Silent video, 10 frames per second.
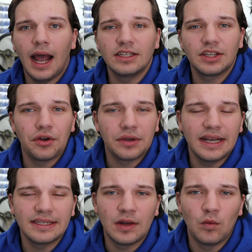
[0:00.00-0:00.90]
How's it going,
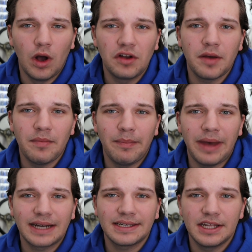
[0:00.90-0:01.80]
guys, and welcome
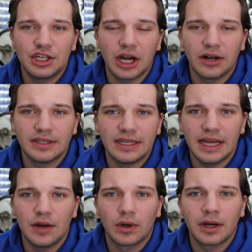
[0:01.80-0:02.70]
back to the channel.
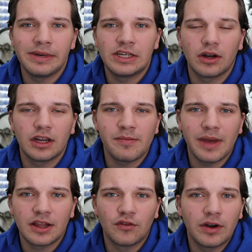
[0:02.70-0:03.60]
Today we're gonna be talking
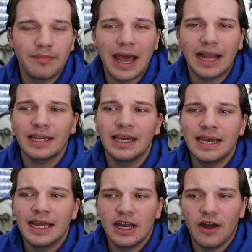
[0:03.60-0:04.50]
about the Rimac
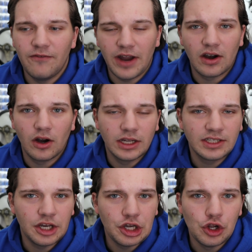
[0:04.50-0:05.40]
Nevera.
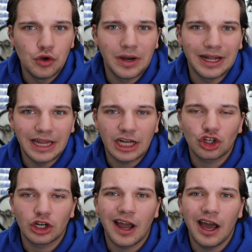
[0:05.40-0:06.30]
It's a new
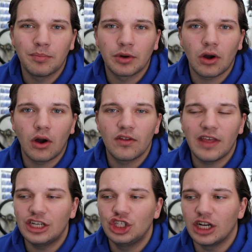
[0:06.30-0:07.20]
electric hypercar
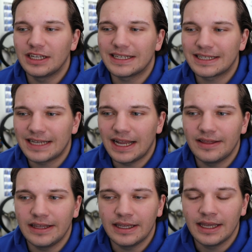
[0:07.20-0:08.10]
that just
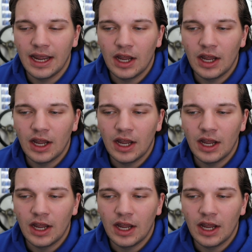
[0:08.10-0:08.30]
set the